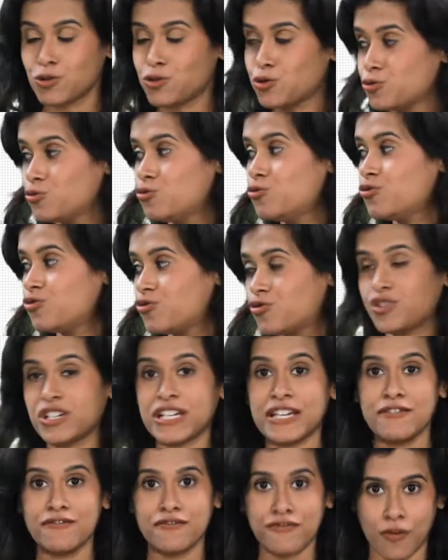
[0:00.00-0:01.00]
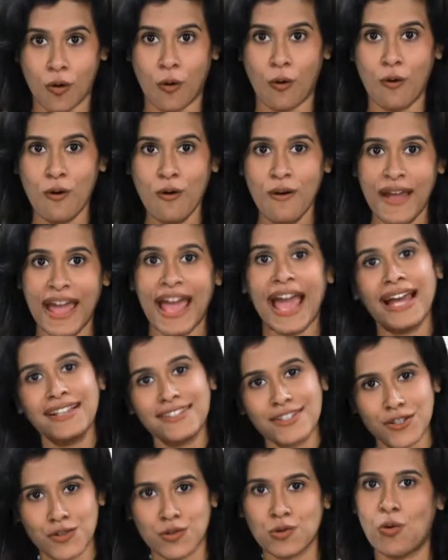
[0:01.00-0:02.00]
2, 3, 4
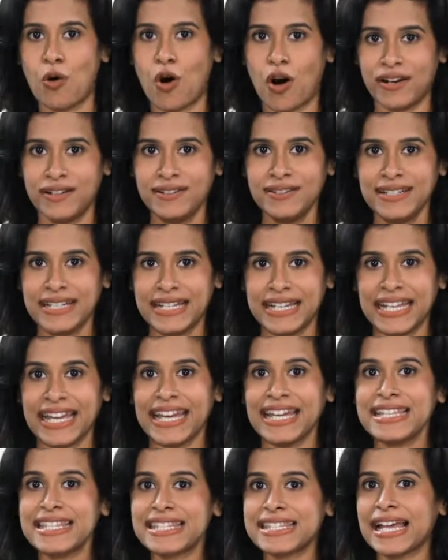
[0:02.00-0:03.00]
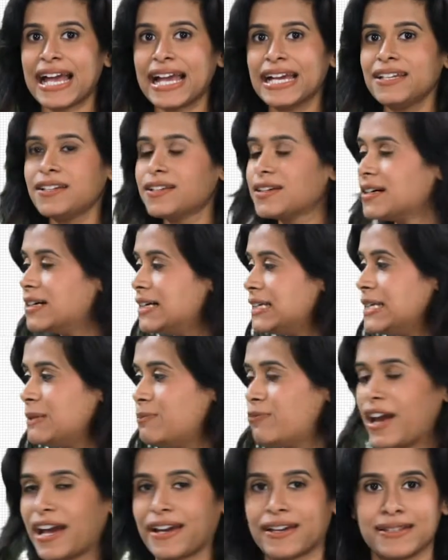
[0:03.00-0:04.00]
and so on inside curly
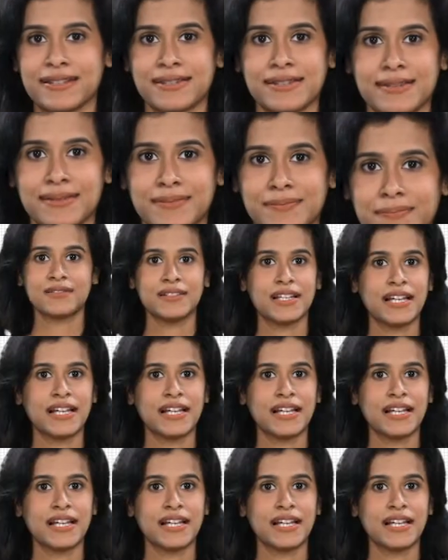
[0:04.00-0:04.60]
brackets.